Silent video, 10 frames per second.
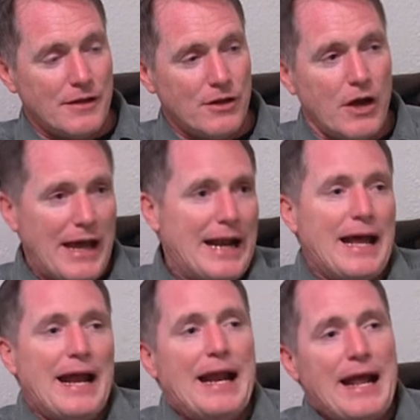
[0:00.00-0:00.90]
you know, and,
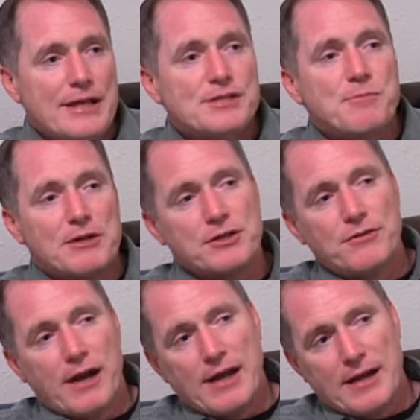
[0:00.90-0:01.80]
and I especially
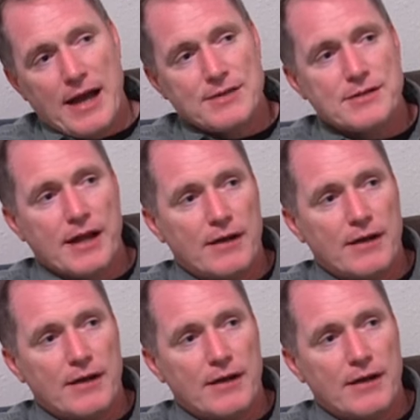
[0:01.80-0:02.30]
recognize that